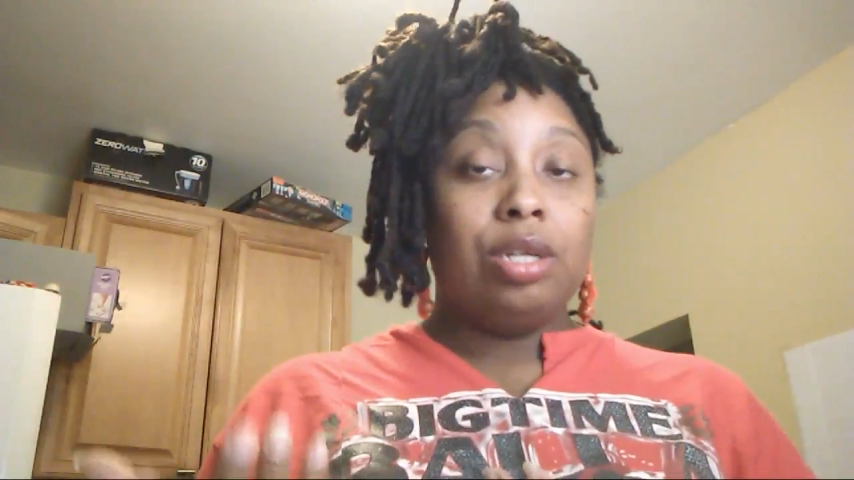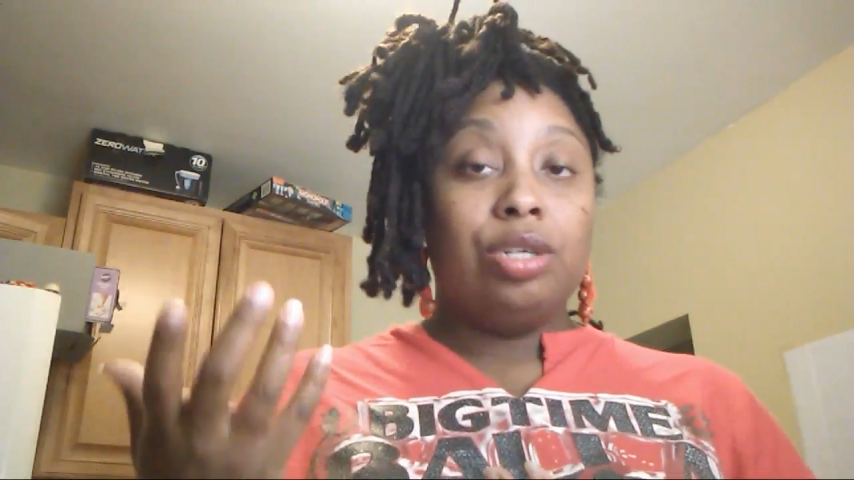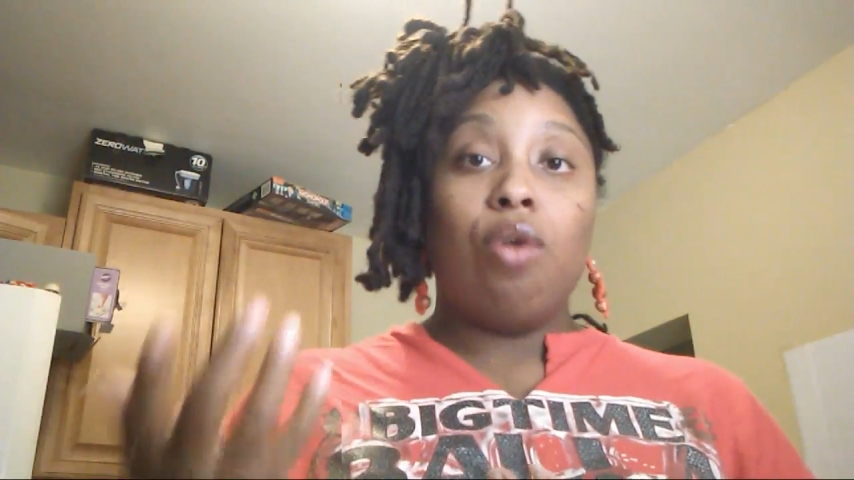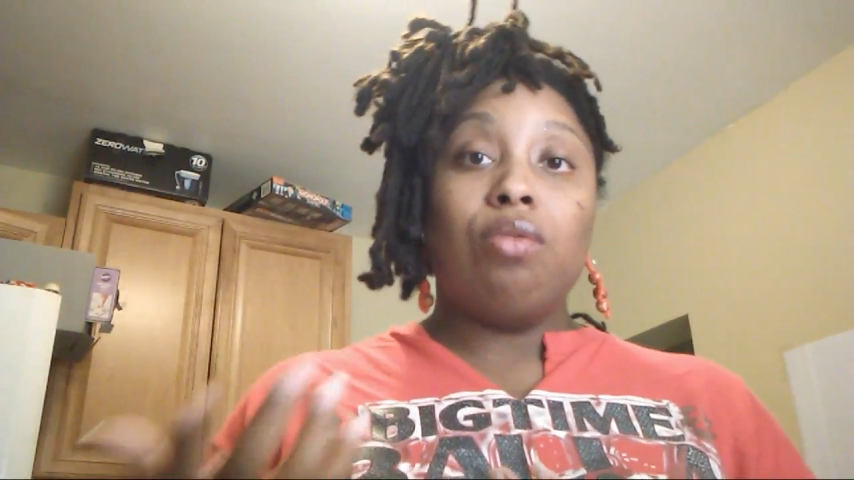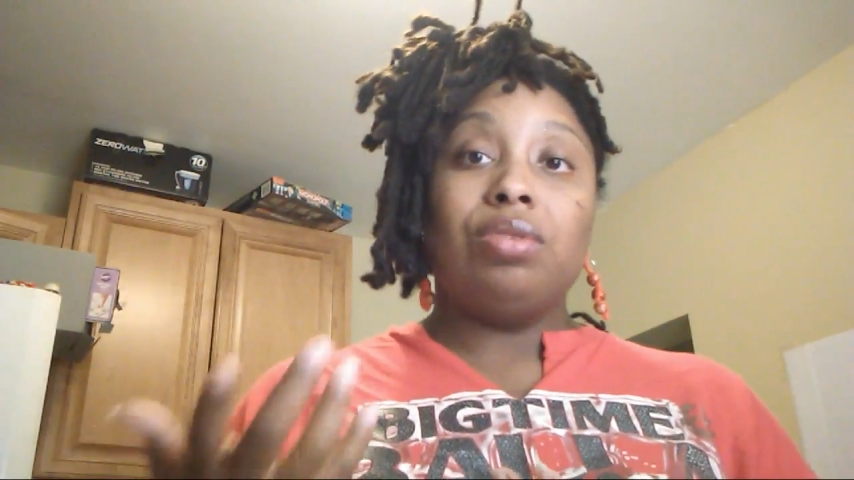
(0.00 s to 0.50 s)

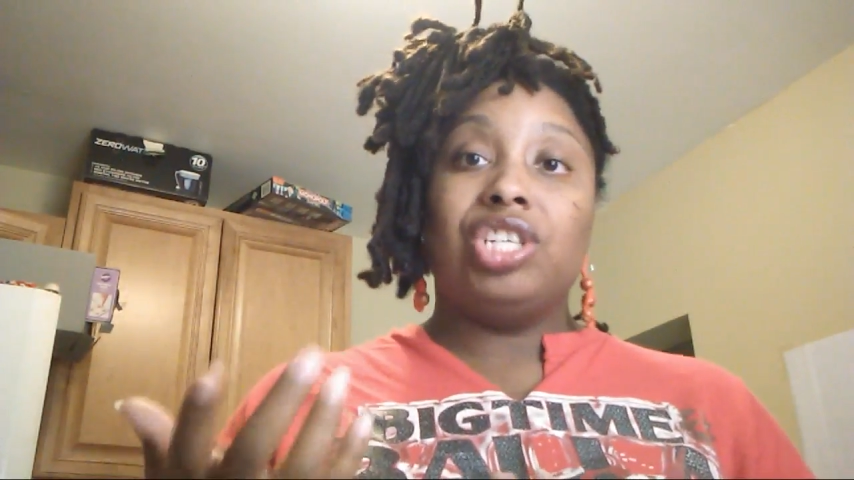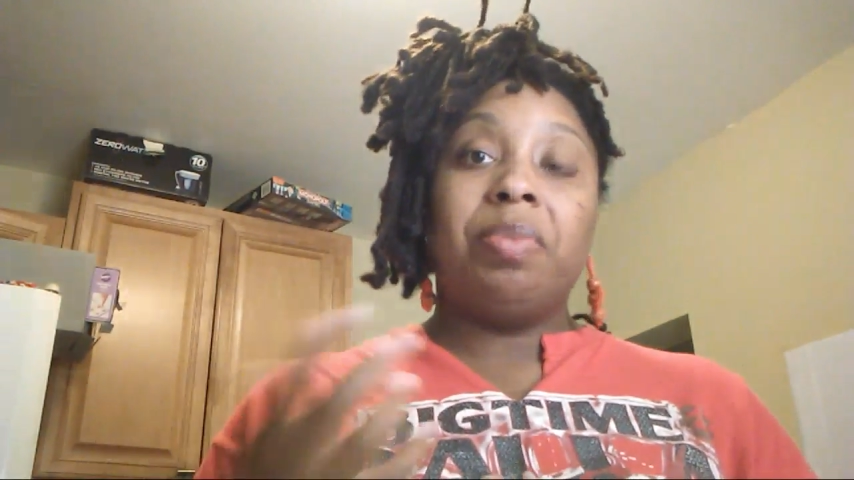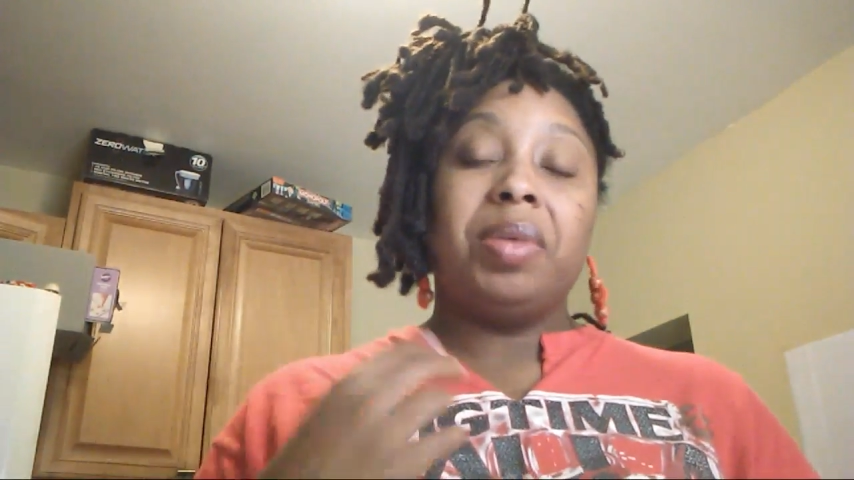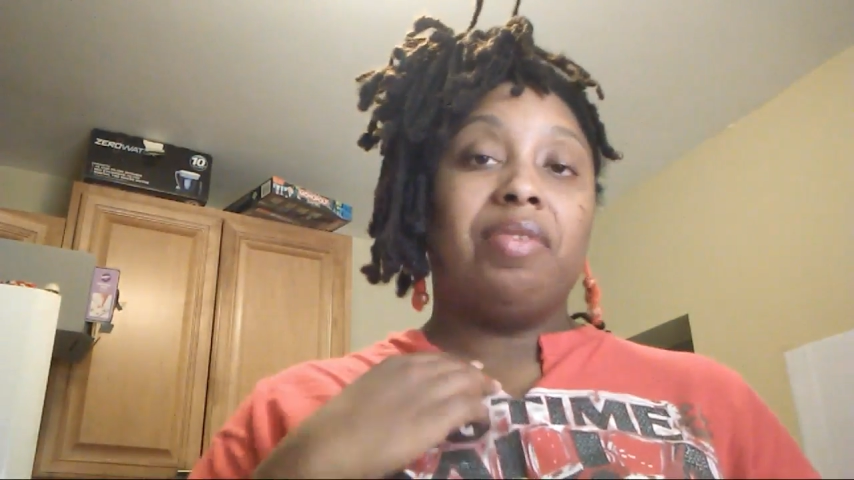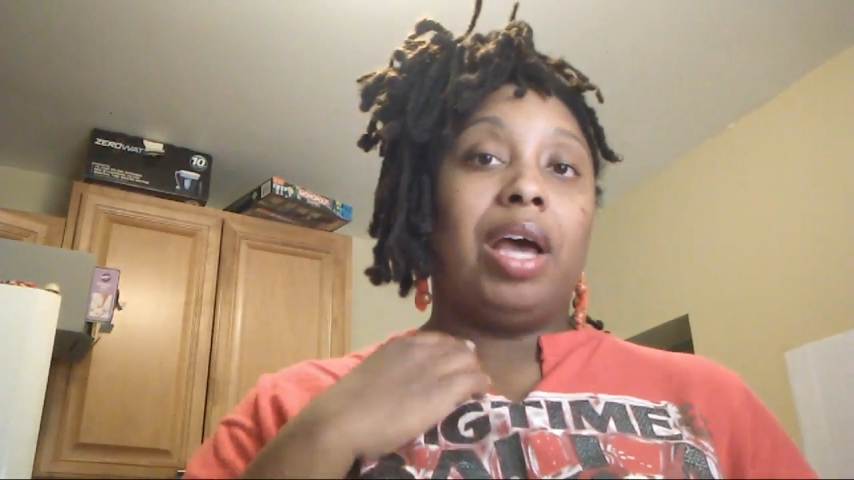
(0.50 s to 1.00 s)
Don't
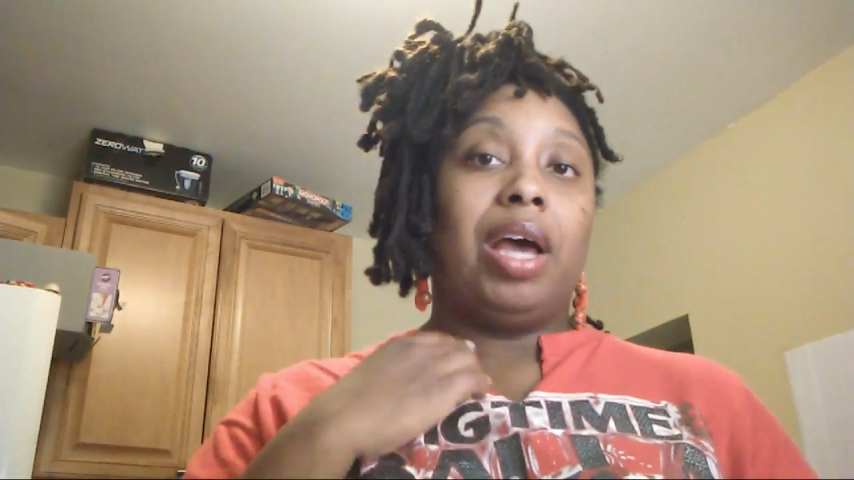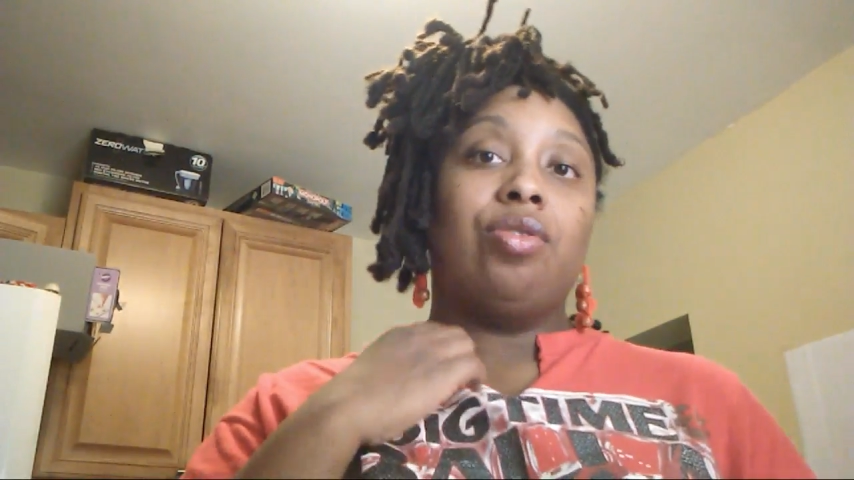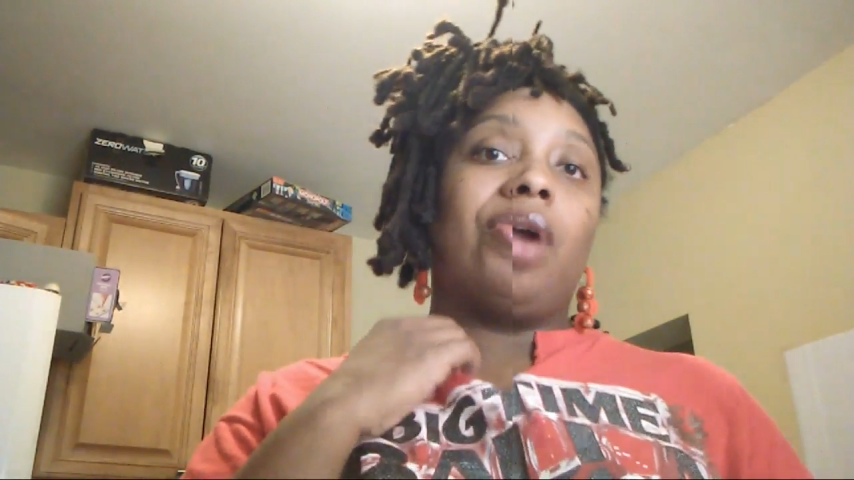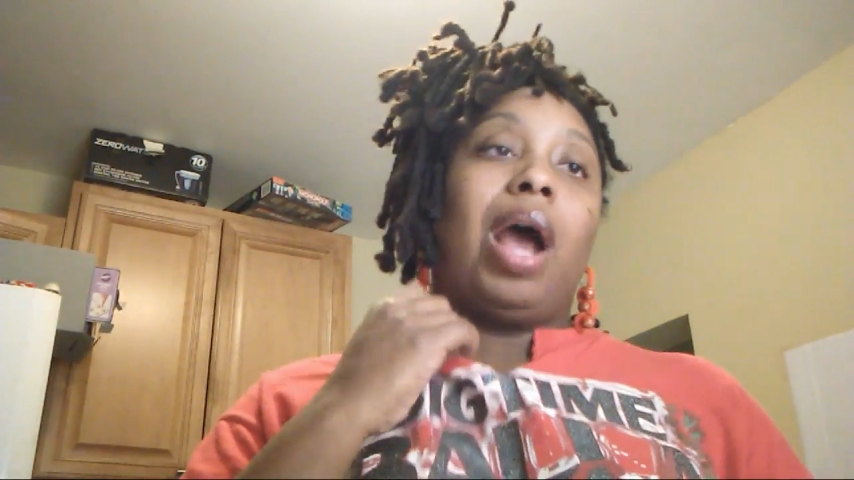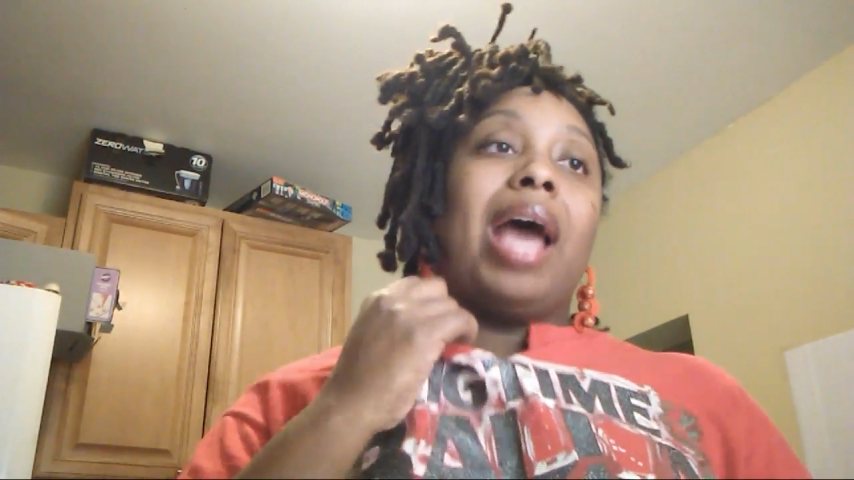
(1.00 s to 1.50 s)
cheapen the value
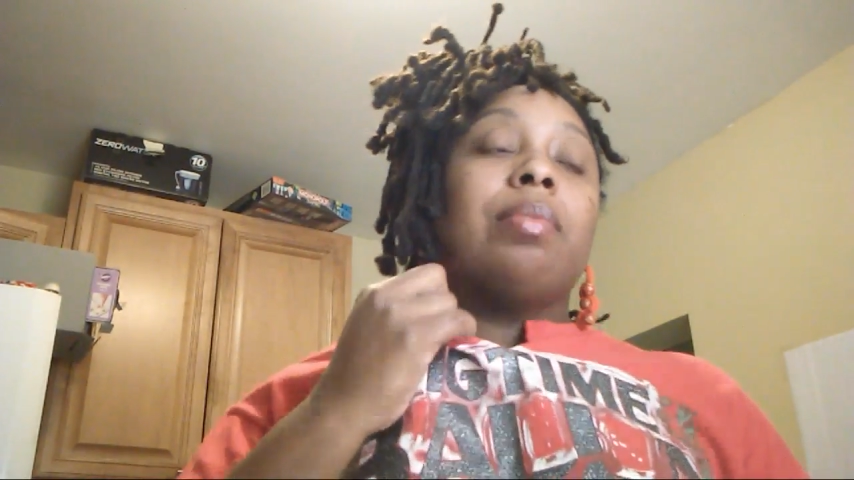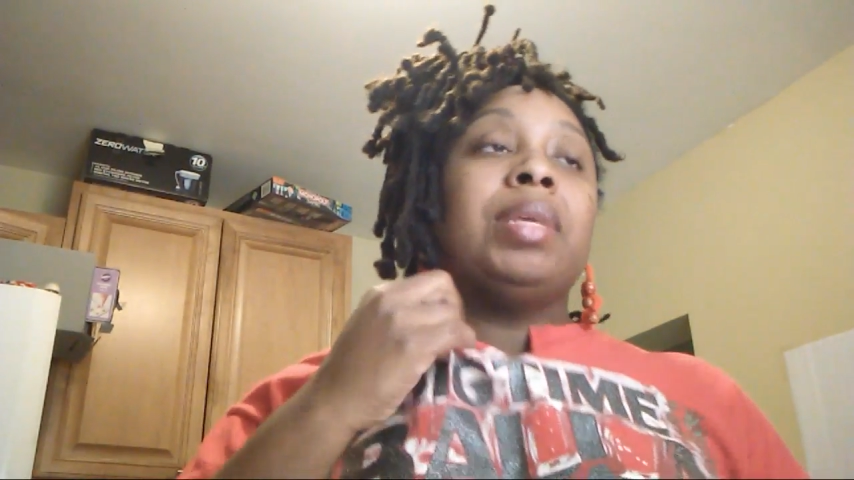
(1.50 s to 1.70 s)
of your item,